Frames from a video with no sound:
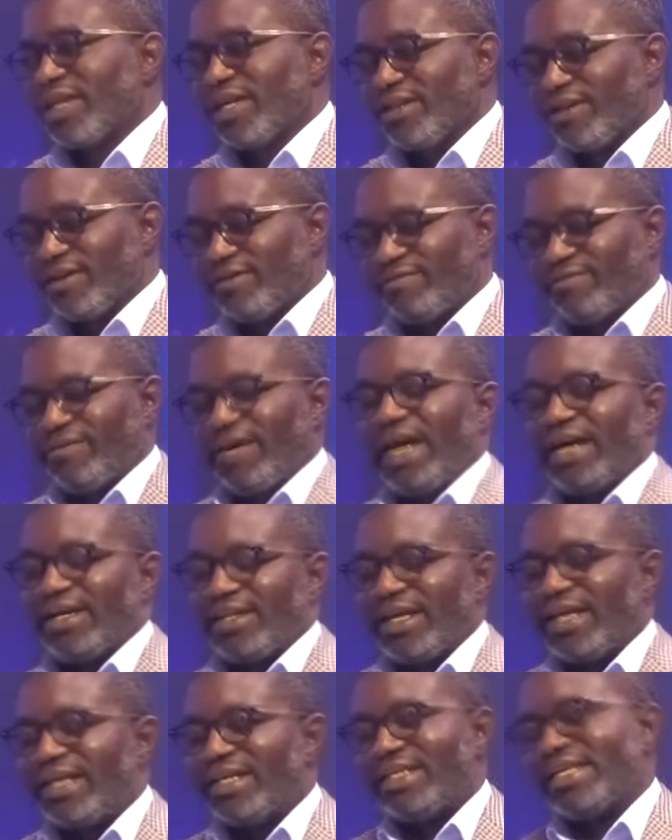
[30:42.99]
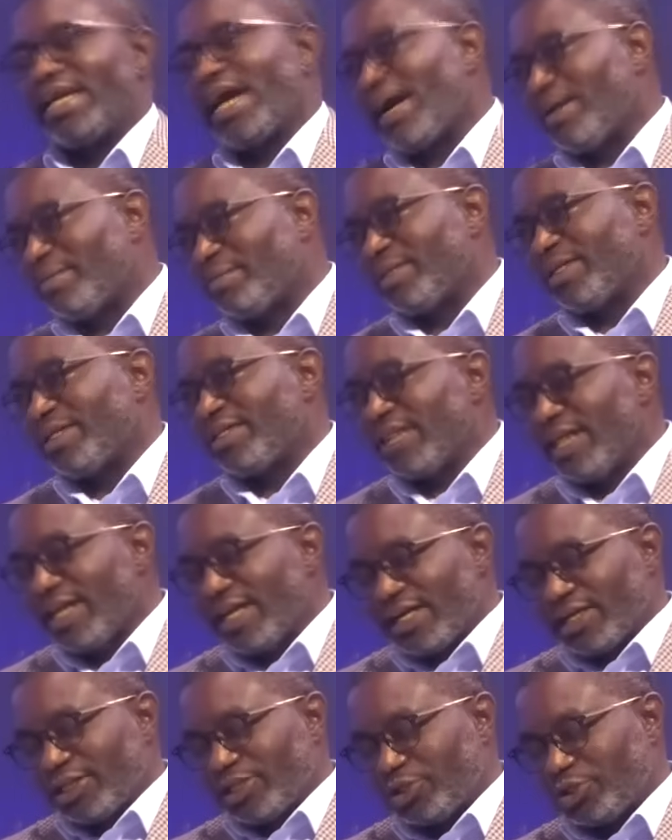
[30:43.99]
The fact that it happened
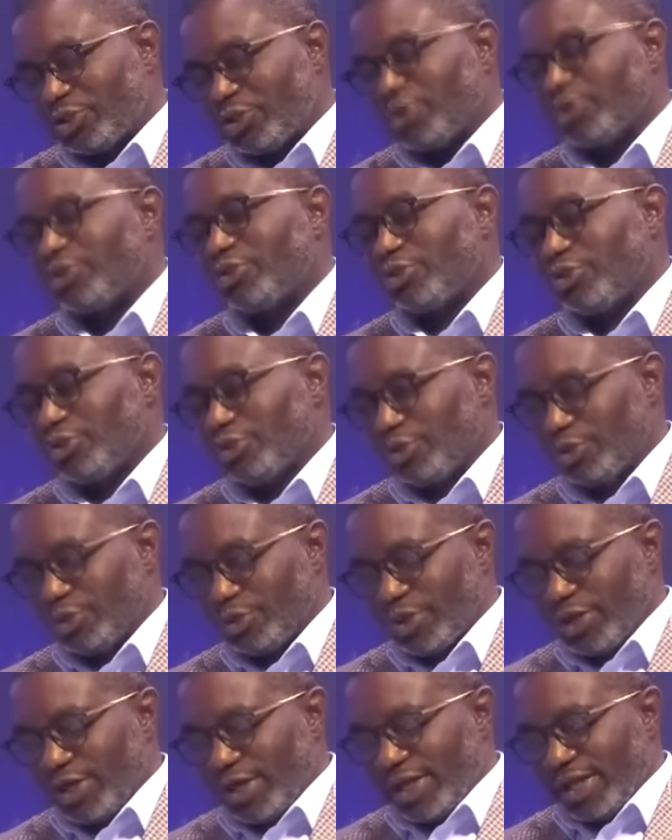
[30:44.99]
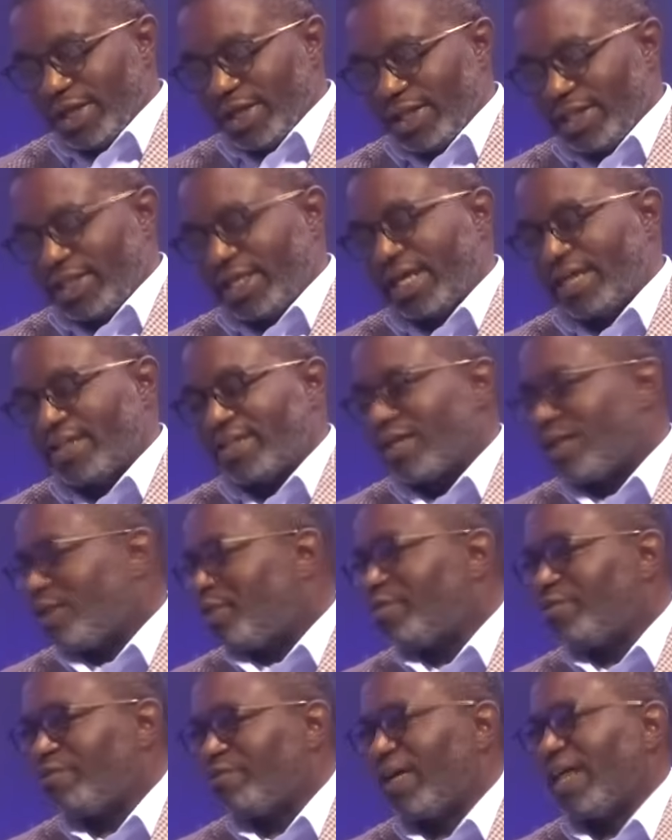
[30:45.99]
shows you that the
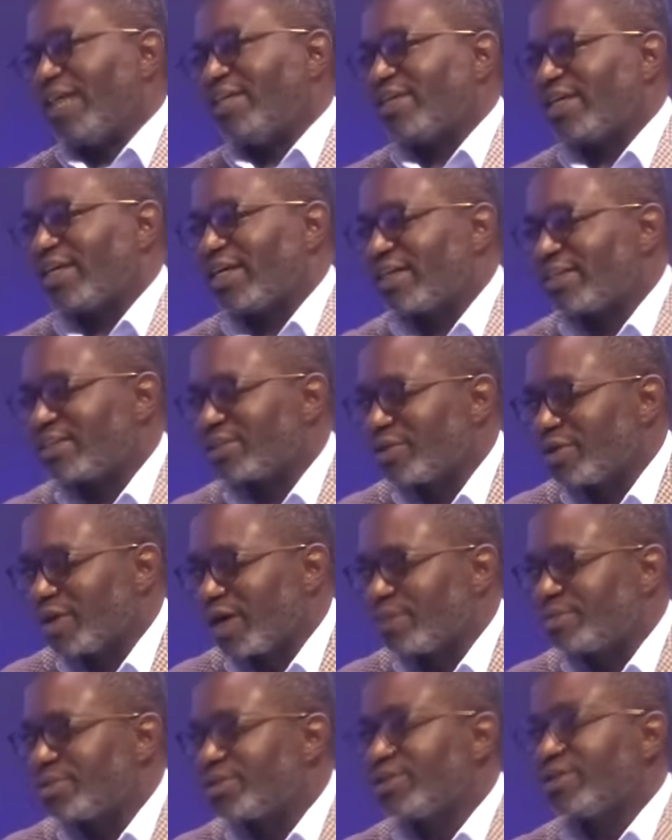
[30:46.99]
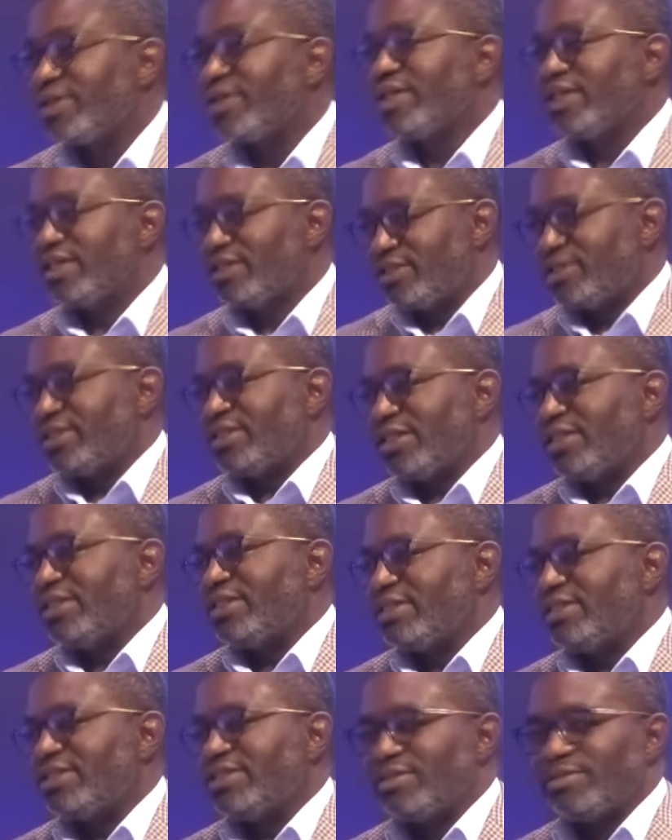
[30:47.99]
whole fight against corruption is,
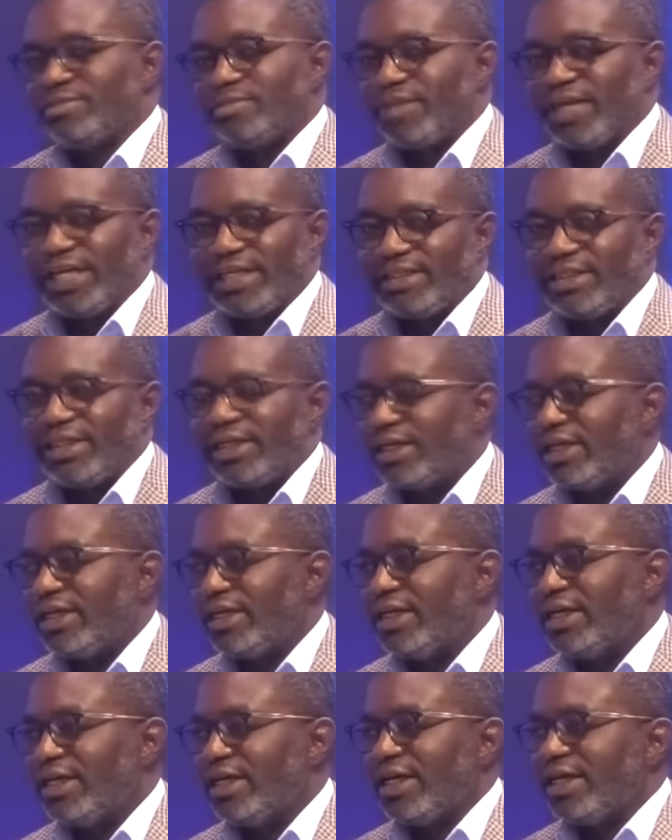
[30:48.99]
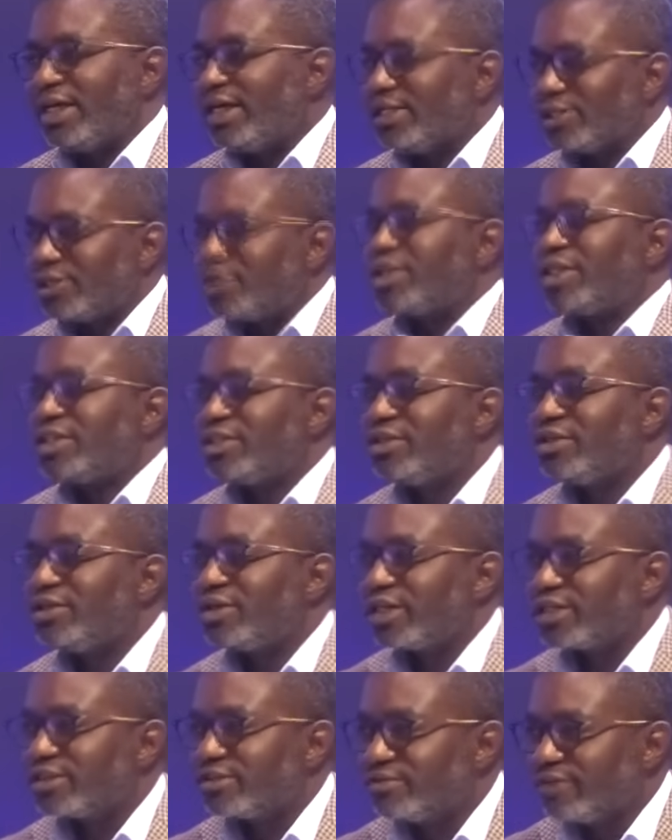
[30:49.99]
is basically is not a
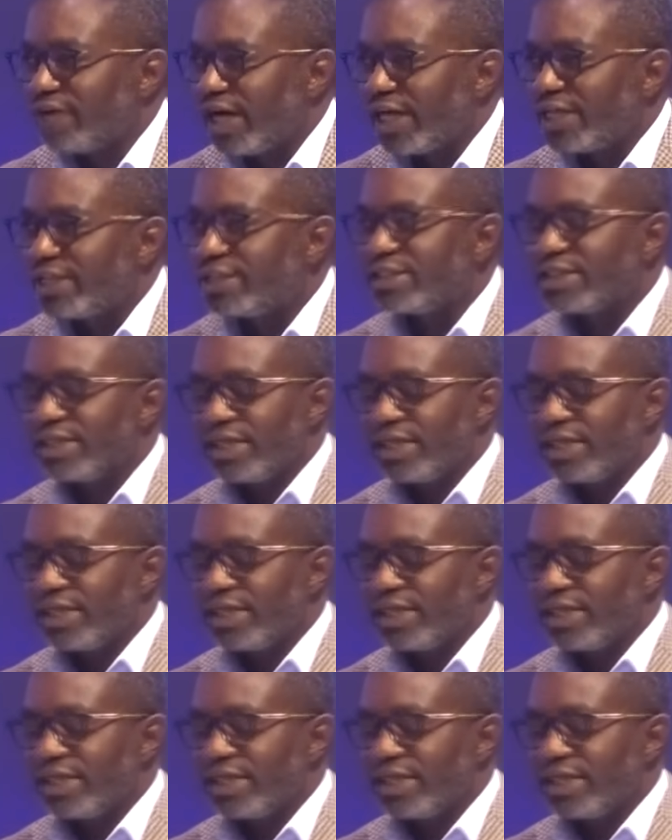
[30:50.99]
serious fight.